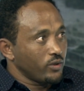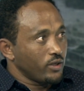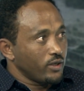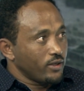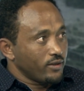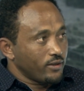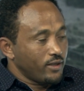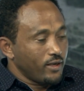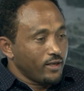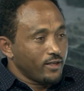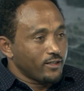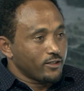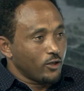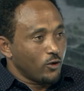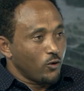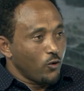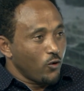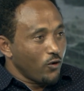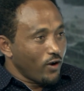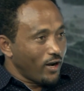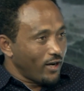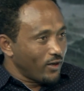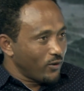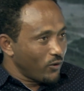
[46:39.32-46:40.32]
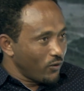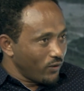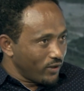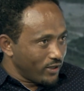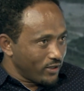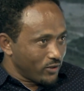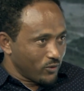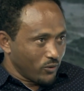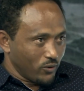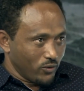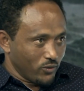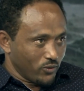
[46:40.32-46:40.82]
take the local
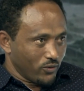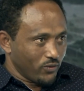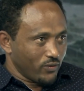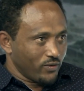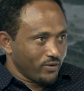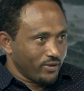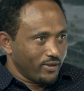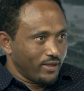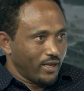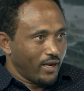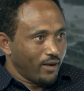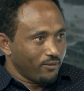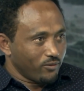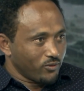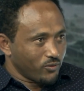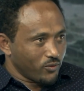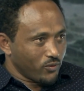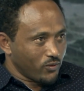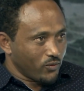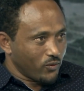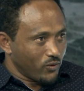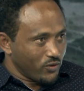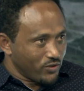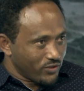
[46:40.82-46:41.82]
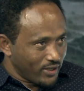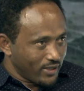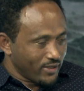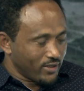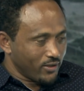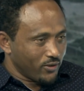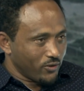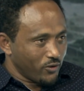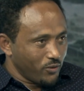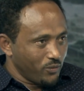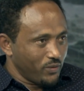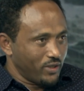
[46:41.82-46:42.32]
knowledge also. They have to consult
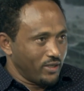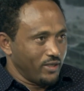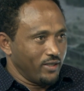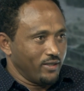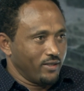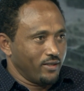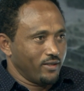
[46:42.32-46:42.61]
the community.